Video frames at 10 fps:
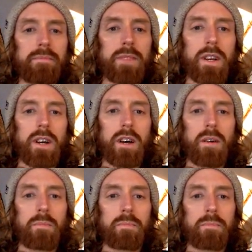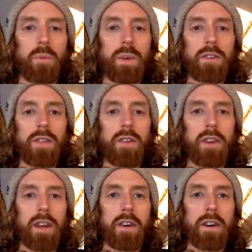N. But we can do that right
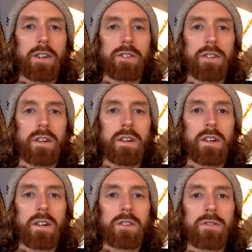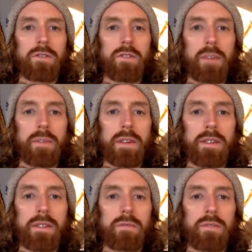now, actually. So let's grab
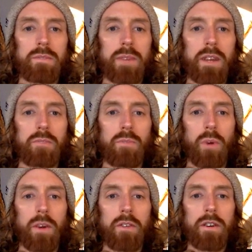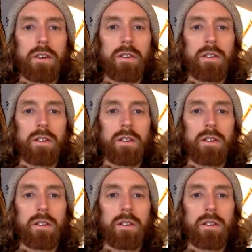this. We'll just make a new point right here.